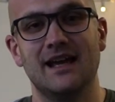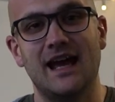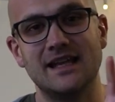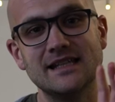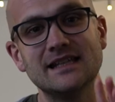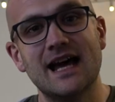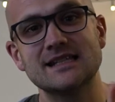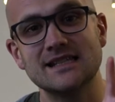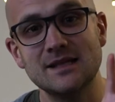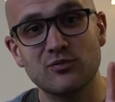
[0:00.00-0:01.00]
And then
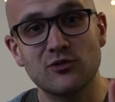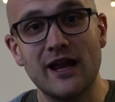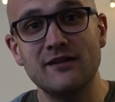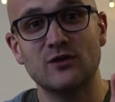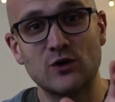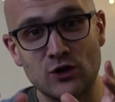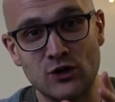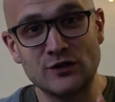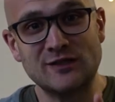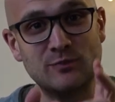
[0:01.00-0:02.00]
lastly, pray for the
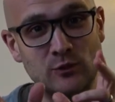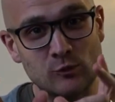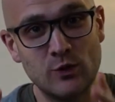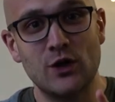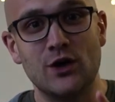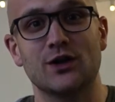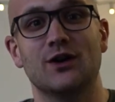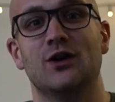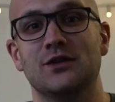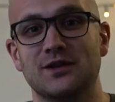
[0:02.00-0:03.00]
gospel
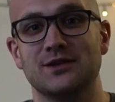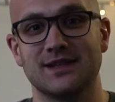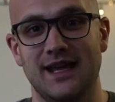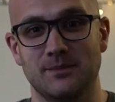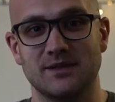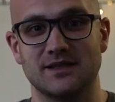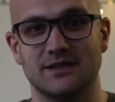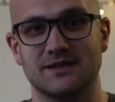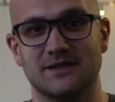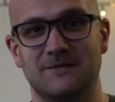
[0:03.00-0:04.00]
work on those
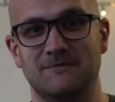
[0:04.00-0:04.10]
campuses.